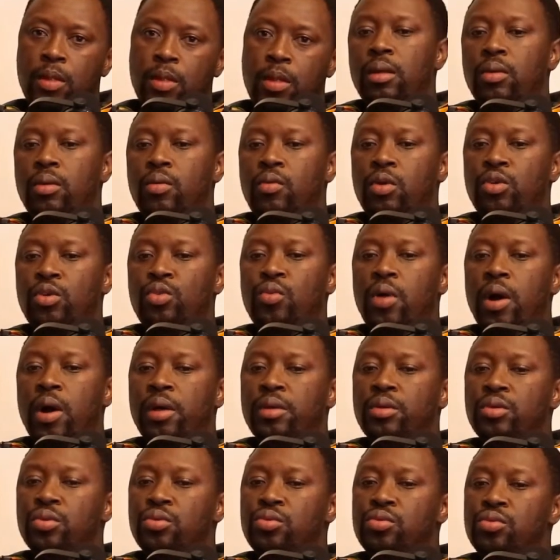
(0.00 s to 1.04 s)
What do I
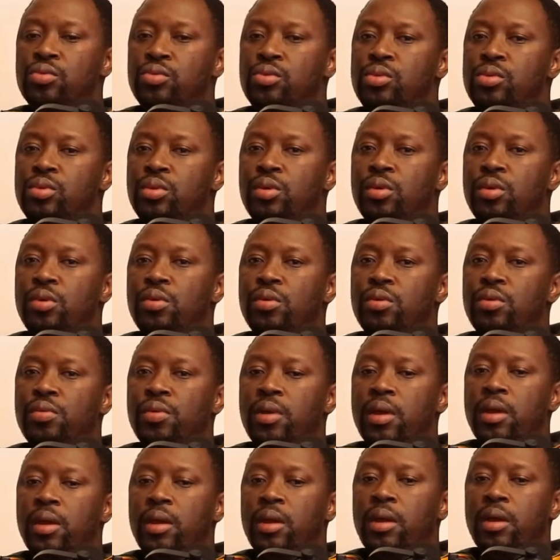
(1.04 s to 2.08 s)
do to
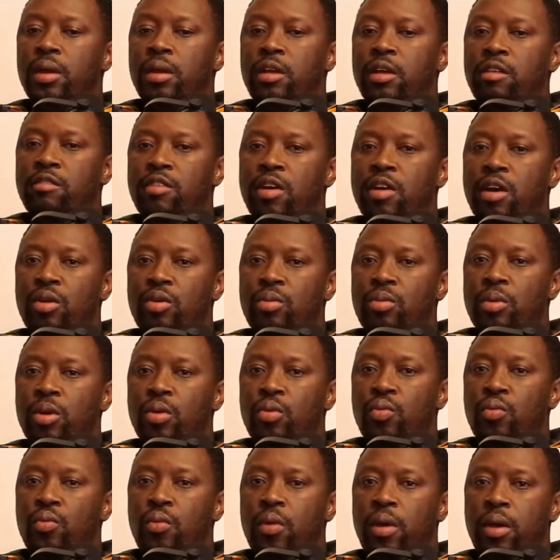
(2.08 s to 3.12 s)
create an
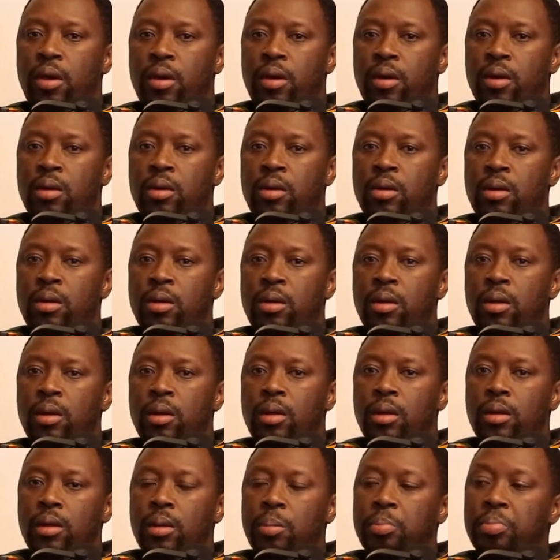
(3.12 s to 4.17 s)
environment where
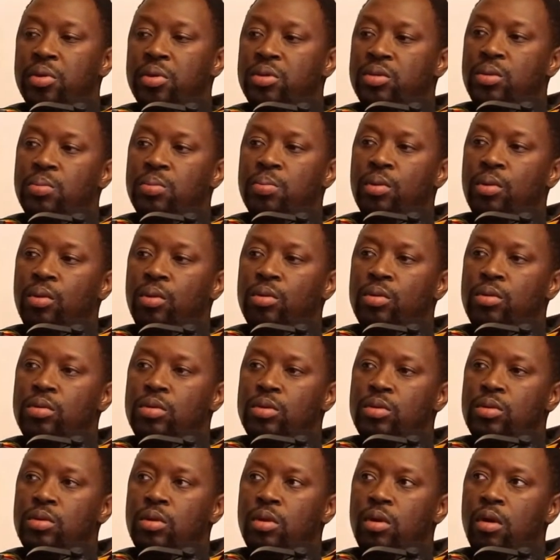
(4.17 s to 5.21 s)
the
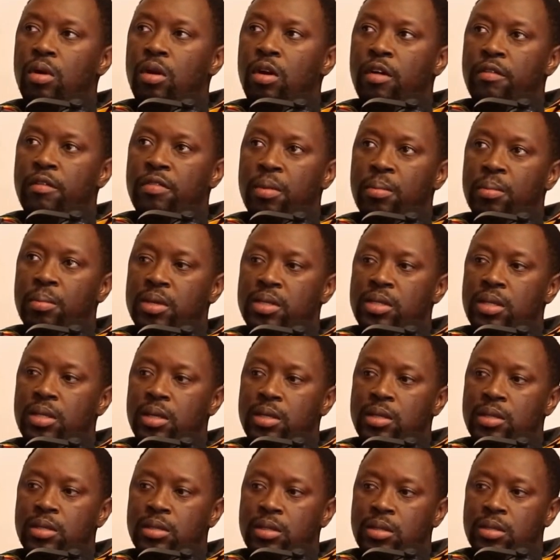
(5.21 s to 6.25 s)
principles of the
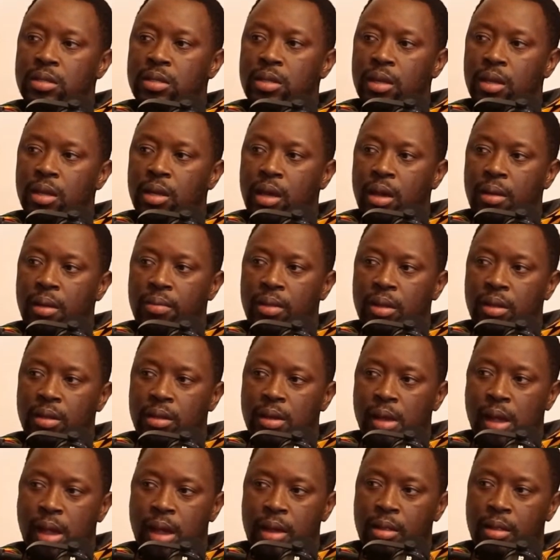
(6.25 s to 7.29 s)
business is still kept
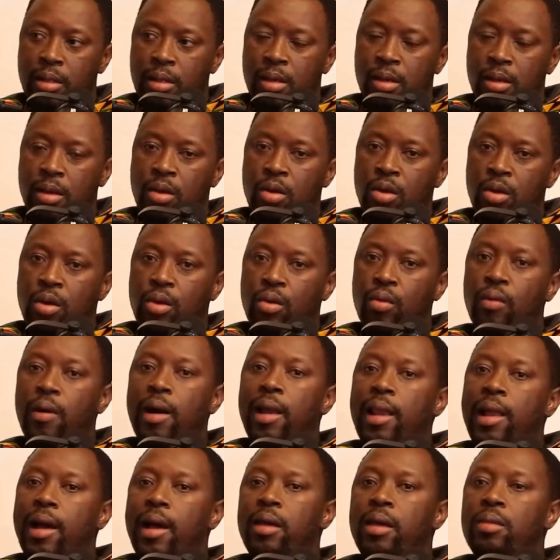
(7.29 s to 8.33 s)
intact
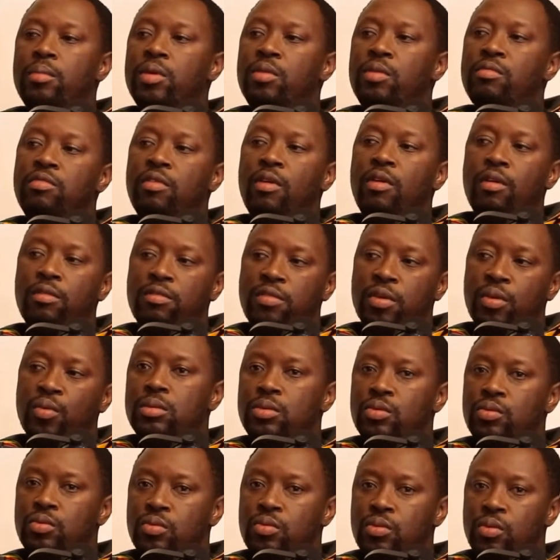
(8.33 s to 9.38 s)
while I am evolving?
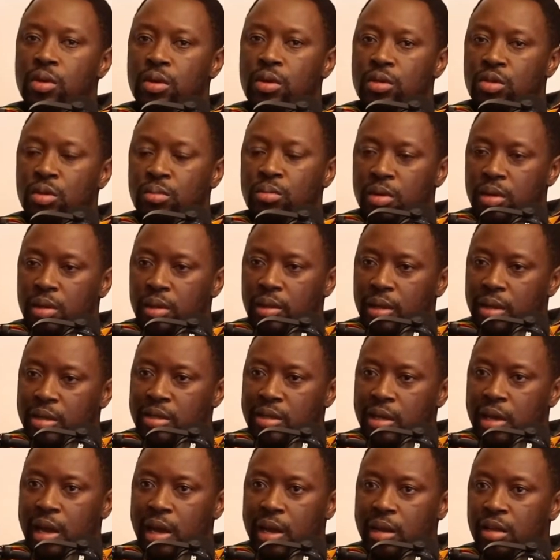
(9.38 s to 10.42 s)
What are some of the things
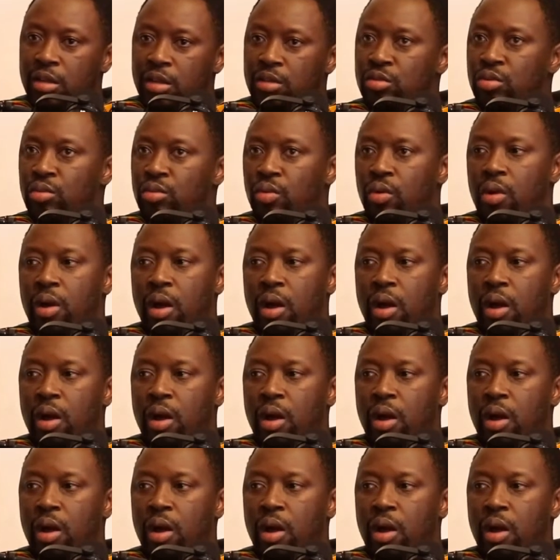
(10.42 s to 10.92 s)
that I need to look